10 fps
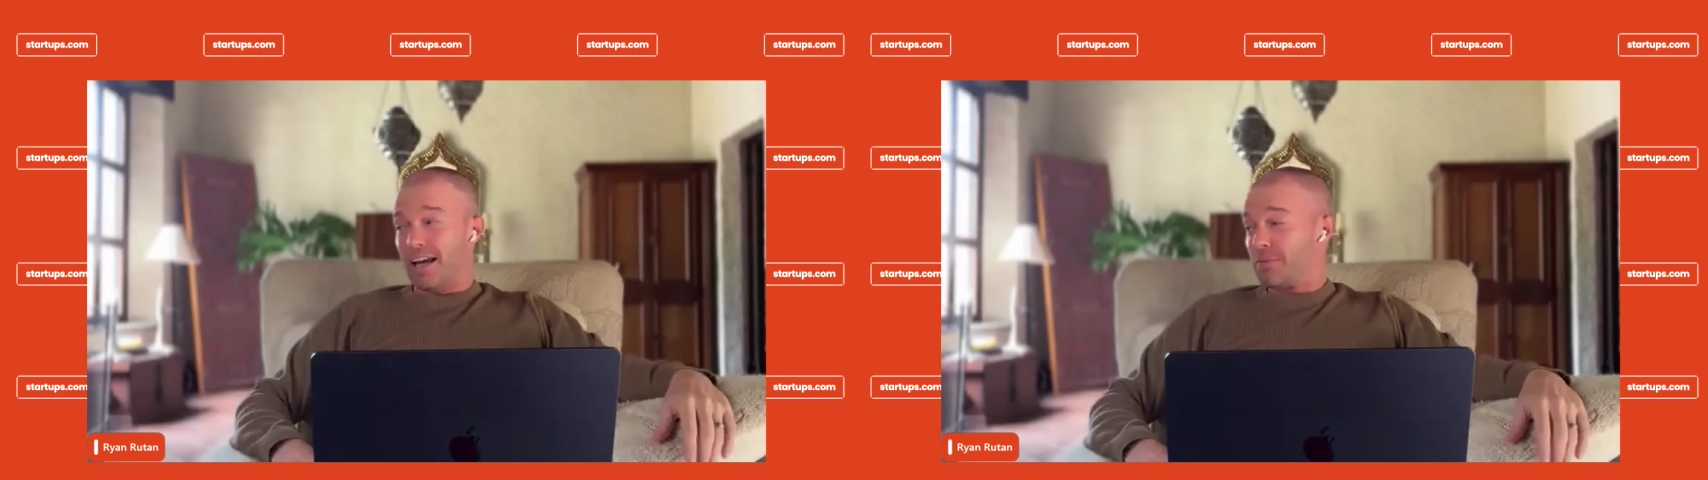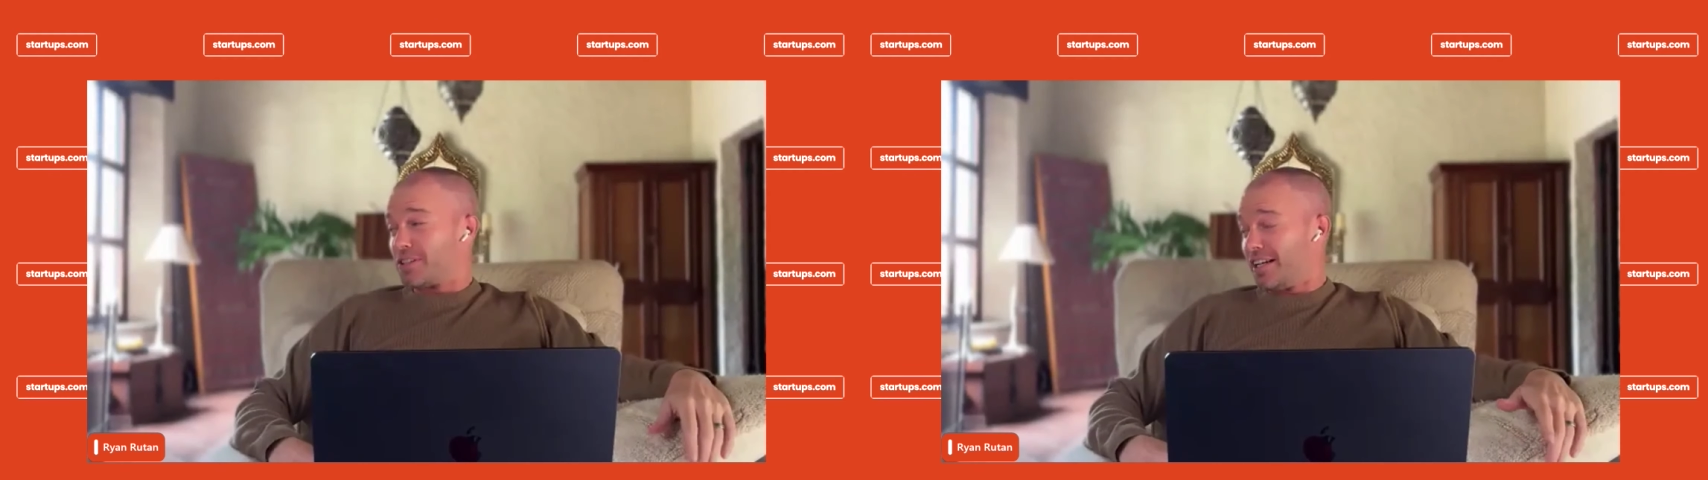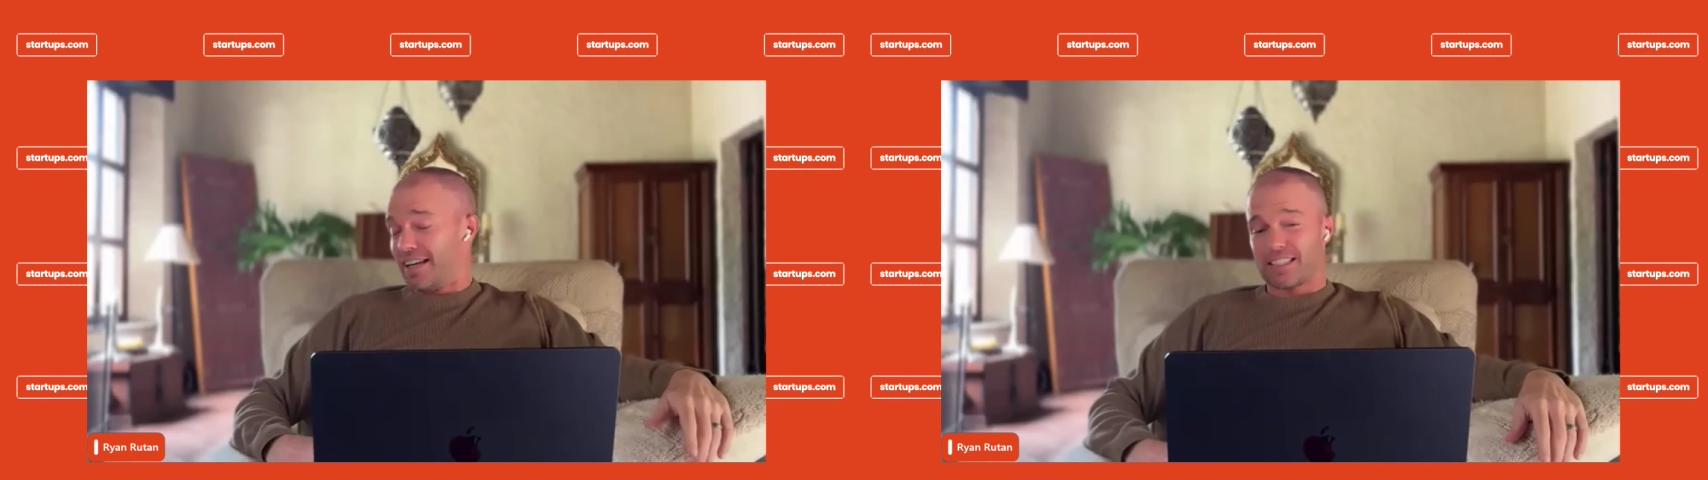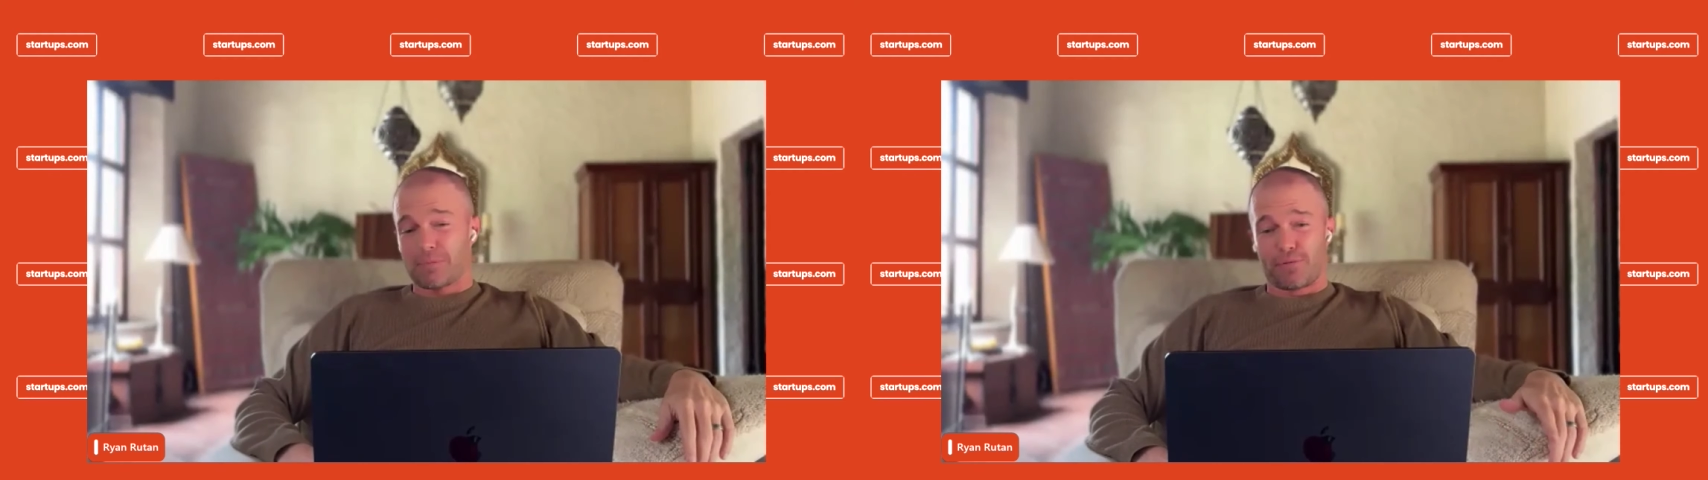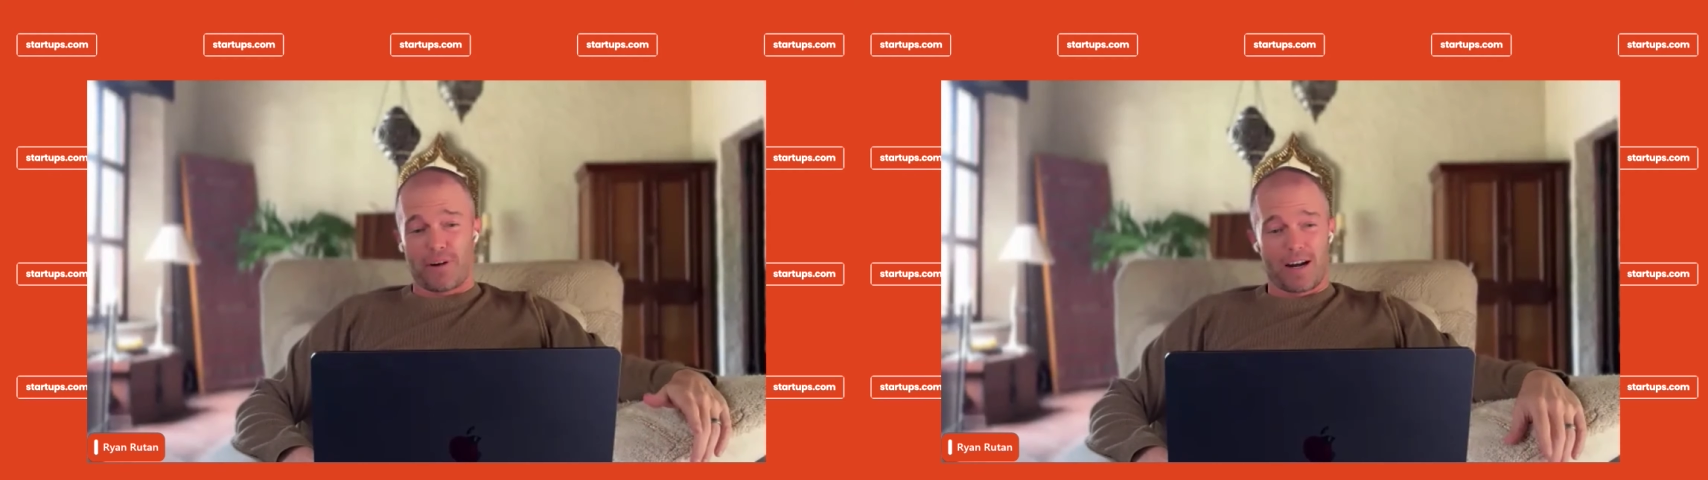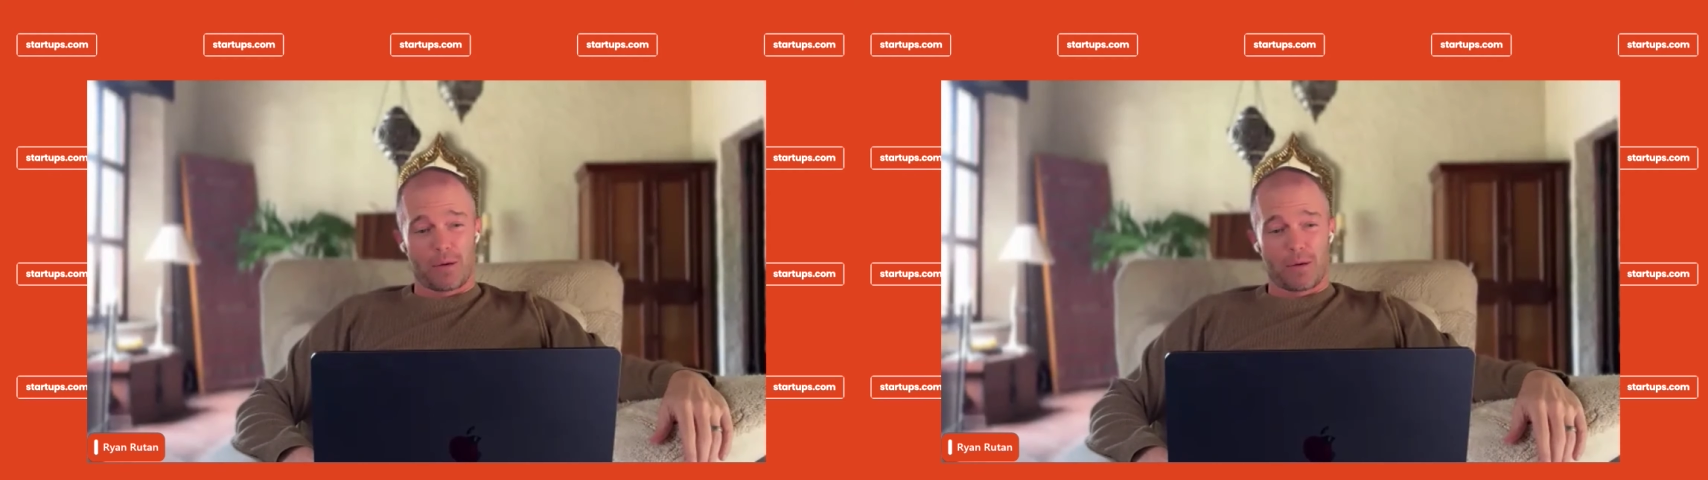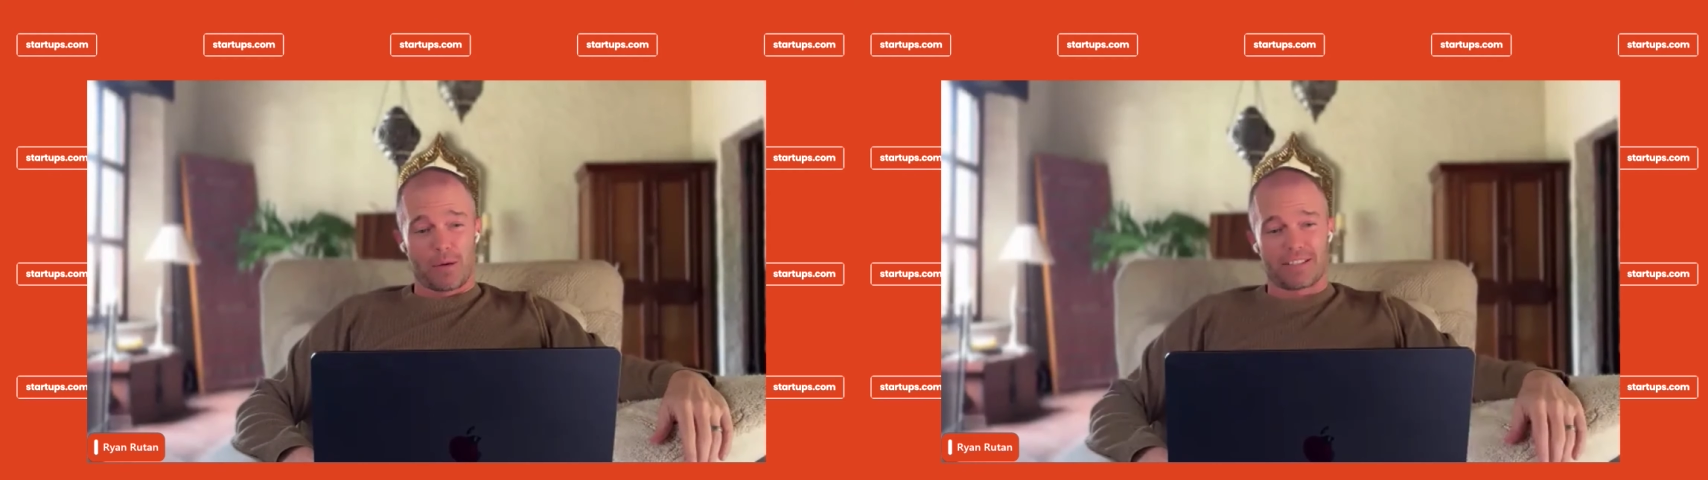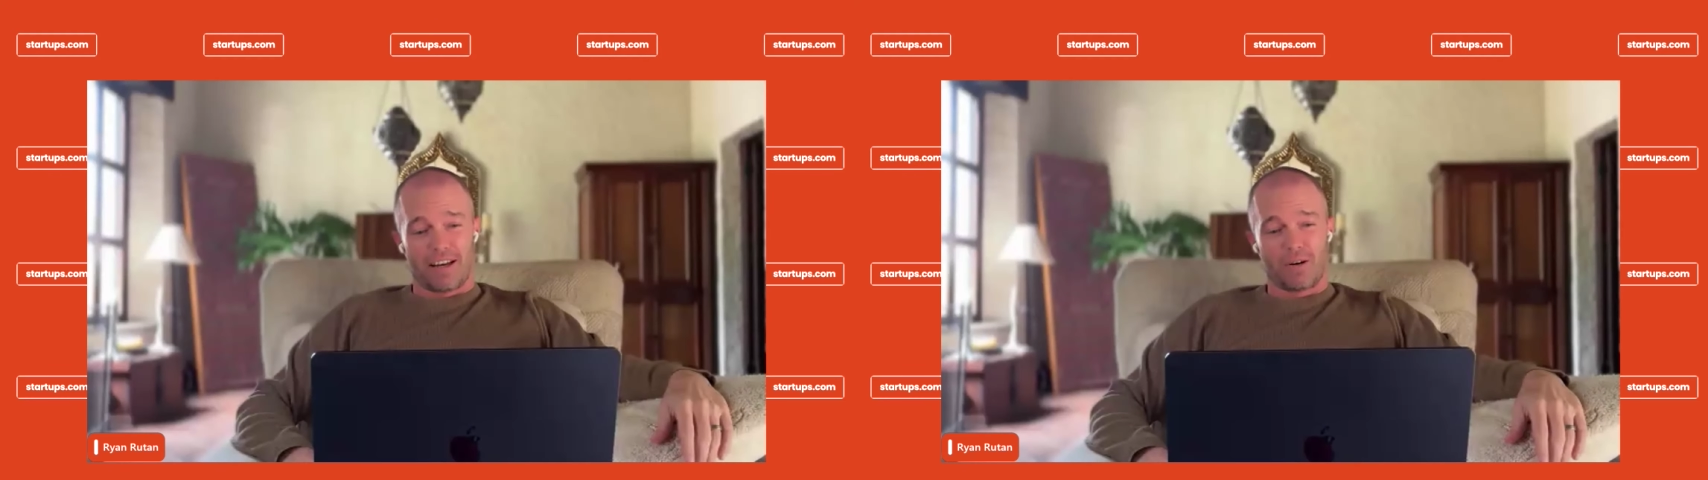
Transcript: I am sitting next to my fireplace.